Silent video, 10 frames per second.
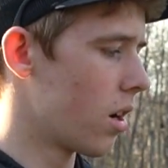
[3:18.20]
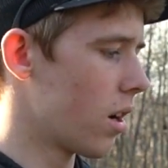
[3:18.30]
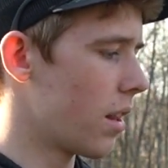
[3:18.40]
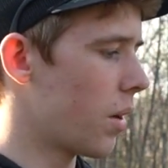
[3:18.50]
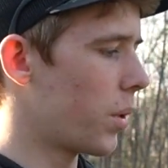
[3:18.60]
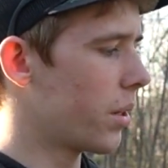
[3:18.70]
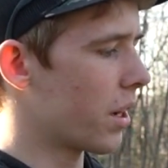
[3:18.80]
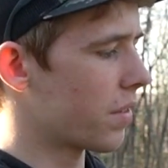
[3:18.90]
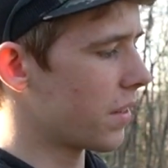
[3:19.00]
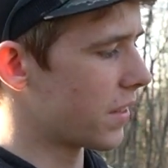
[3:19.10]
that way you don't
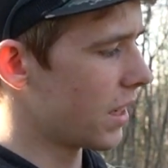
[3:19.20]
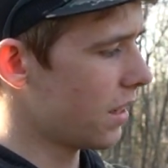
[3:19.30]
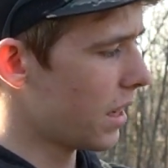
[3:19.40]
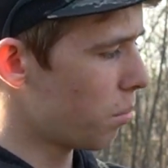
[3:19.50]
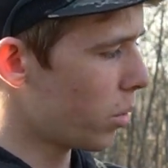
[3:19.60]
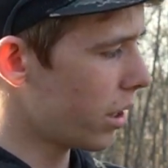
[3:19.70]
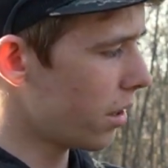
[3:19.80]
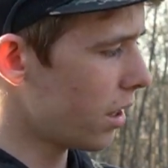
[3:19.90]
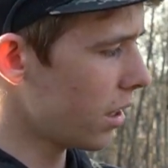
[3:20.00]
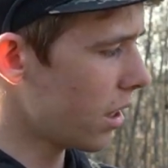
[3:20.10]
have to have sight tape or
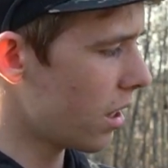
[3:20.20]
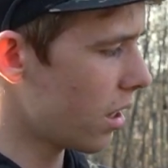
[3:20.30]
anything.